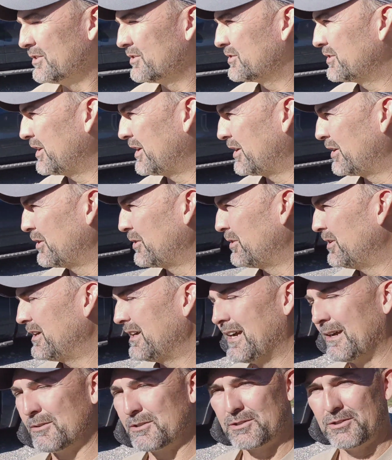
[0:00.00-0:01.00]
So
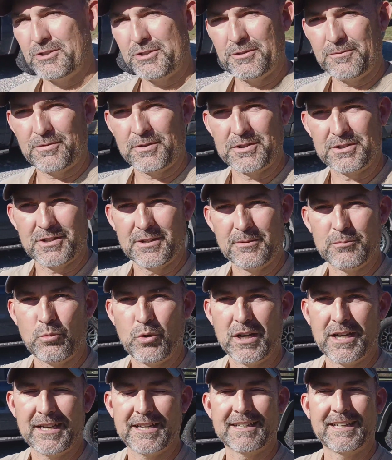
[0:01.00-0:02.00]
I was looking for some
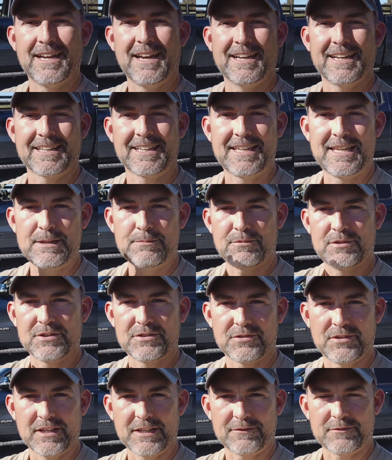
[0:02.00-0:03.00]
way to kind of keep
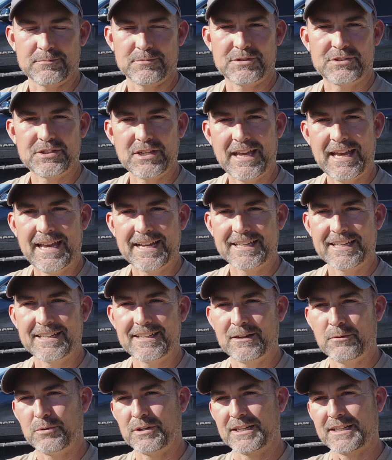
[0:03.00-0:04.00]
this thing from
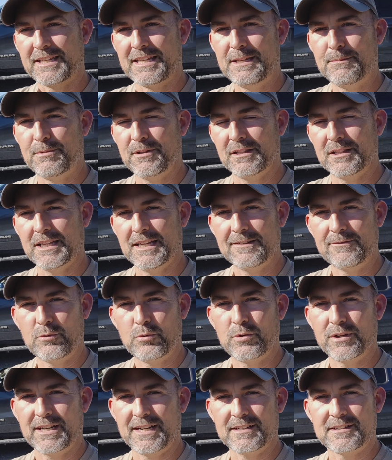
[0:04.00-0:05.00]
sagging. I want to keep it
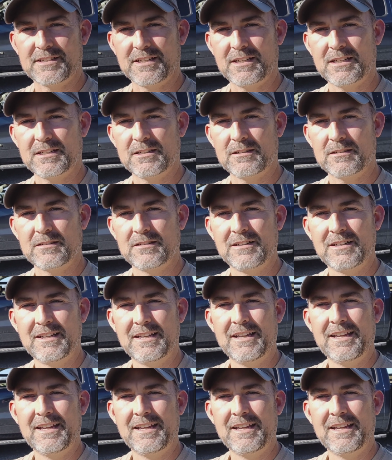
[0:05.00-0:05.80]
level when I tow.